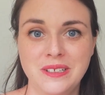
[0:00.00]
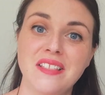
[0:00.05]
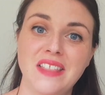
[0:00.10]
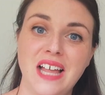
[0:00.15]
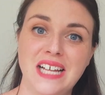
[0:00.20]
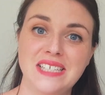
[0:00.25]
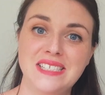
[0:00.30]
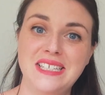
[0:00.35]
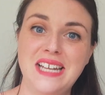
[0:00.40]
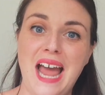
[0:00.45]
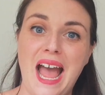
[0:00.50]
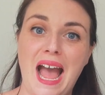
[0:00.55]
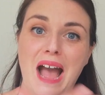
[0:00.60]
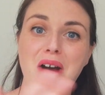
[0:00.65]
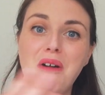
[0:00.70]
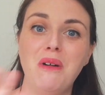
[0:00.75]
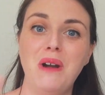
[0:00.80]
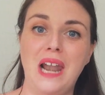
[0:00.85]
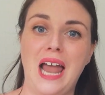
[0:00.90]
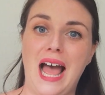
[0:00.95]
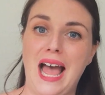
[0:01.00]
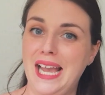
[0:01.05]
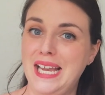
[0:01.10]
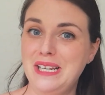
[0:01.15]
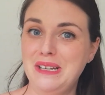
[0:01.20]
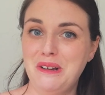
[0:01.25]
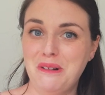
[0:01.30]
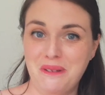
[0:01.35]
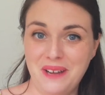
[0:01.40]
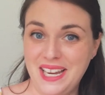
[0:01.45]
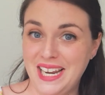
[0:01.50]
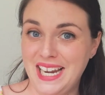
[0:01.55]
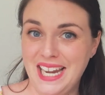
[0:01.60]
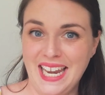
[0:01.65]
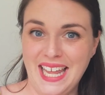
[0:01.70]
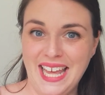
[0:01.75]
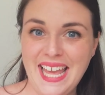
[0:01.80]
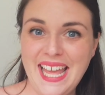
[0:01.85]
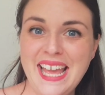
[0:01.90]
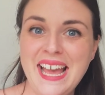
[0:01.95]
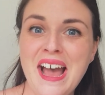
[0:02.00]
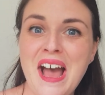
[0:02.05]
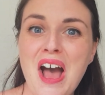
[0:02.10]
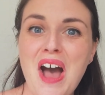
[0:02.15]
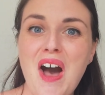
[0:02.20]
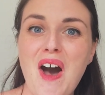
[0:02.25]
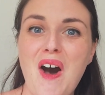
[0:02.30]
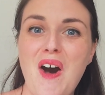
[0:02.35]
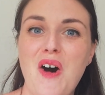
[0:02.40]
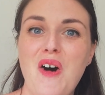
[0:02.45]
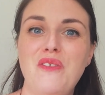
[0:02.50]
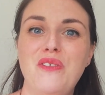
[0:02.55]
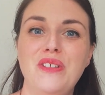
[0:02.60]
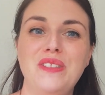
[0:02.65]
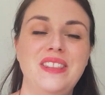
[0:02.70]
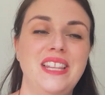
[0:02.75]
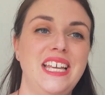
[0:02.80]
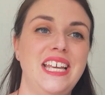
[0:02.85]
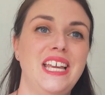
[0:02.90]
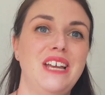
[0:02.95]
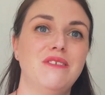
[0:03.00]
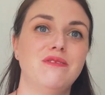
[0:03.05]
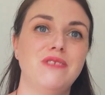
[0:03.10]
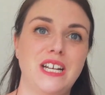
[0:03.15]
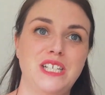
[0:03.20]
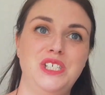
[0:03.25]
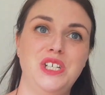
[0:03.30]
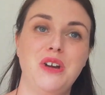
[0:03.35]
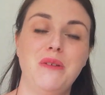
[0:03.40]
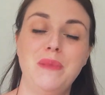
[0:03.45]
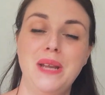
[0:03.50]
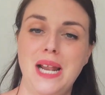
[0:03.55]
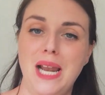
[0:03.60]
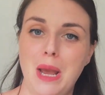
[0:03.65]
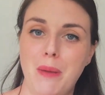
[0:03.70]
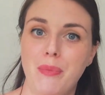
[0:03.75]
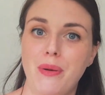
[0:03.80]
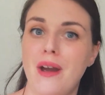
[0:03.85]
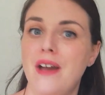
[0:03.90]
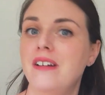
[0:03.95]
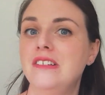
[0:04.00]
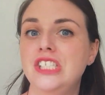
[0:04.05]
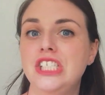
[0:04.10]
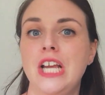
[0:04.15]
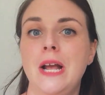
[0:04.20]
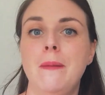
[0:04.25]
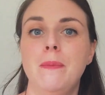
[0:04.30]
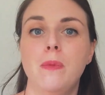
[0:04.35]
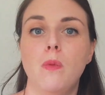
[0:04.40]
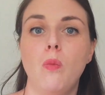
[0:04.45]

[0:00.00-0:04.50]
That's an outline quickly of the Reggio Emilia approach,